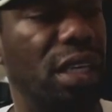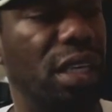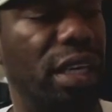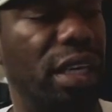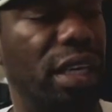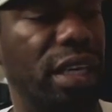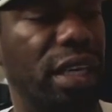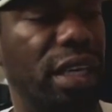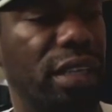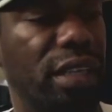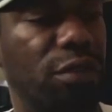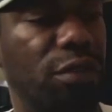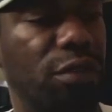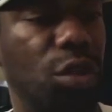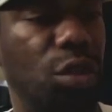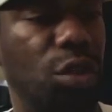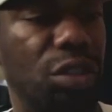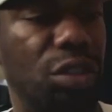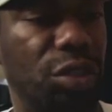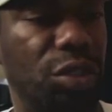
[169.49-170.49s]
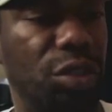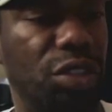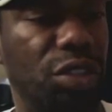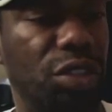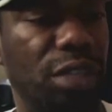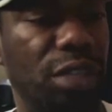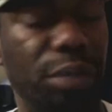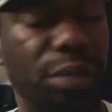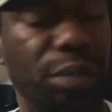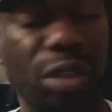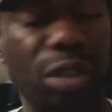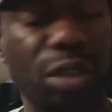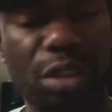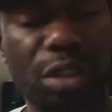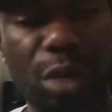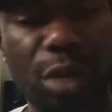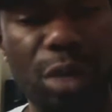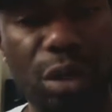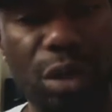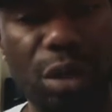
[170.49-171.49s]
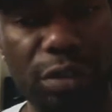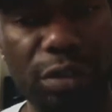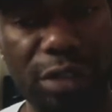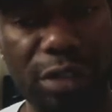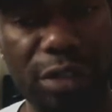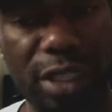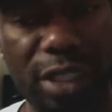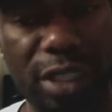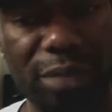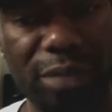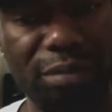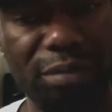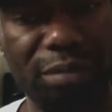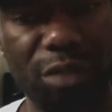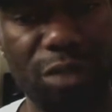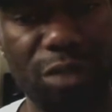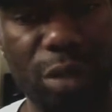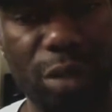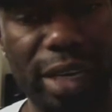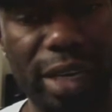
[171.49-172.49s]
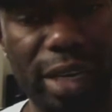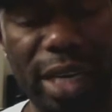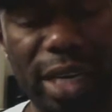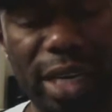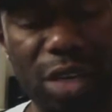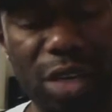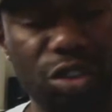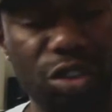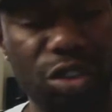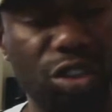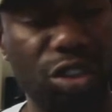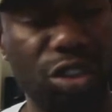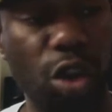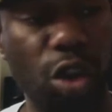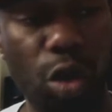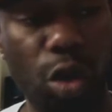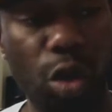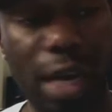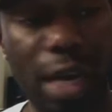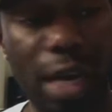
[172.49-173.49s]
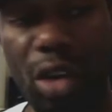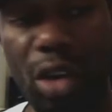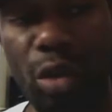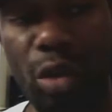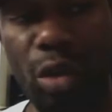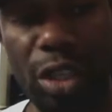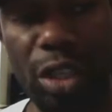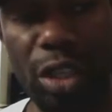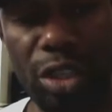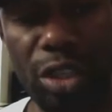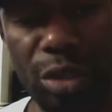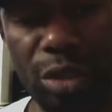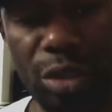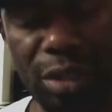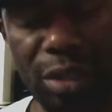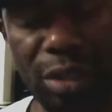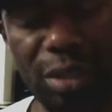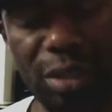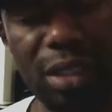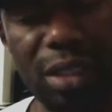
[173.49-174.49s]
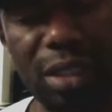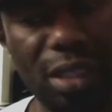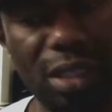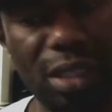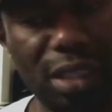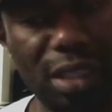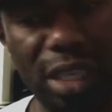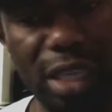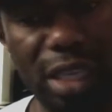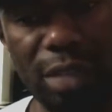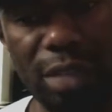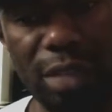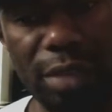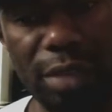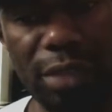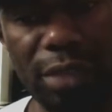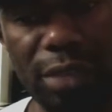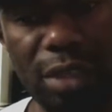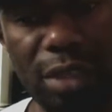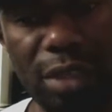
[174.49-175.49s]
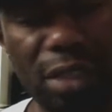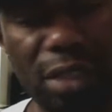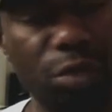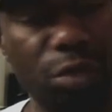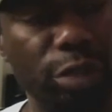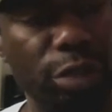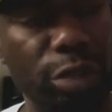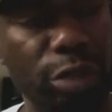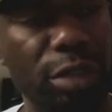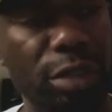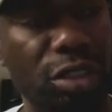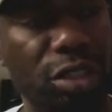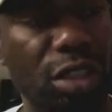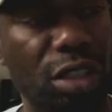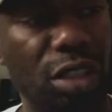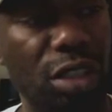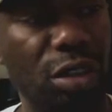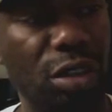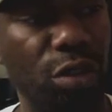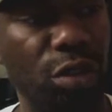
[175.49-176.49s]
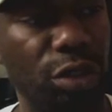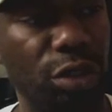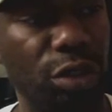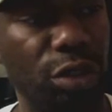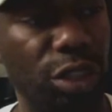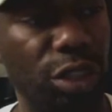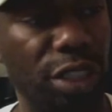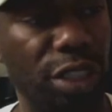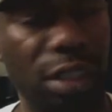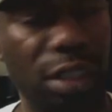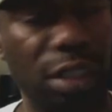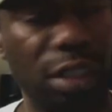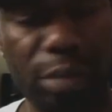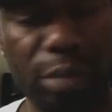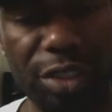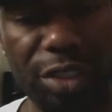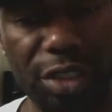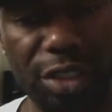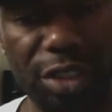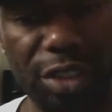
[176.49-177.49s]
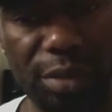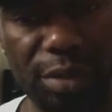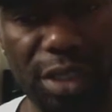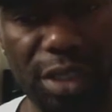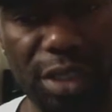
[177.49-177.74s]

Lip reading: And unfortunately, when you try to peel them off, no matter how slow or how quick you do it, you end up leaving remnants all over, or you end up messing up the